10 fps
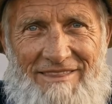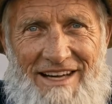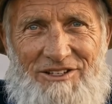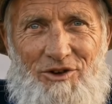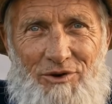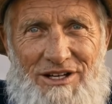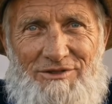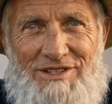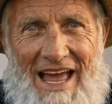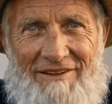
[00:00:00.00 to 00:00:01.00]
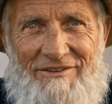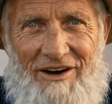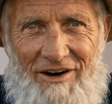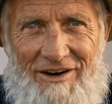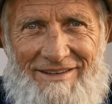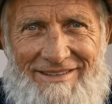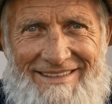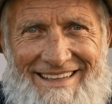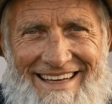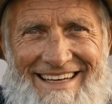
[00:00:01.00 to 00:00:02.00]
and by then your window's half
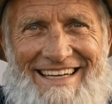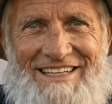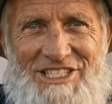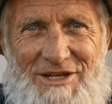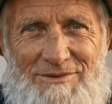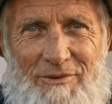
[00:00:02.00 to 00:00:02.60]
gone. Get a